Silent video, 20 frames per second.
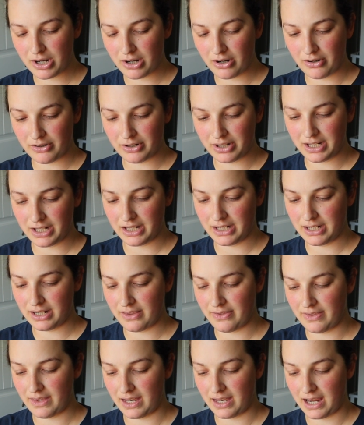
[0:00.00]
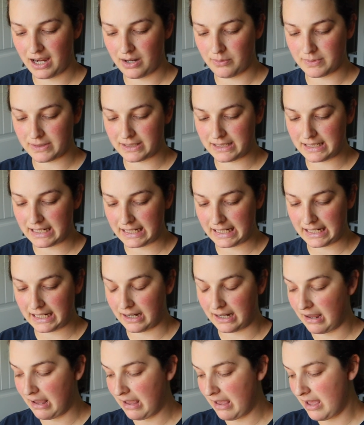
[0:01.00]
cardigan that I was
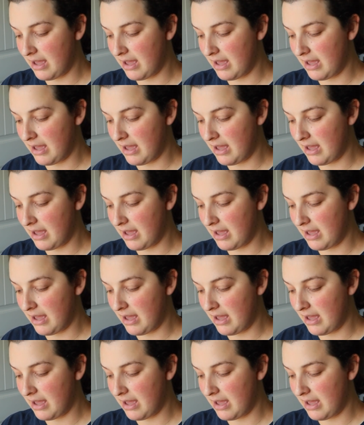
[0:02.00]
knitting.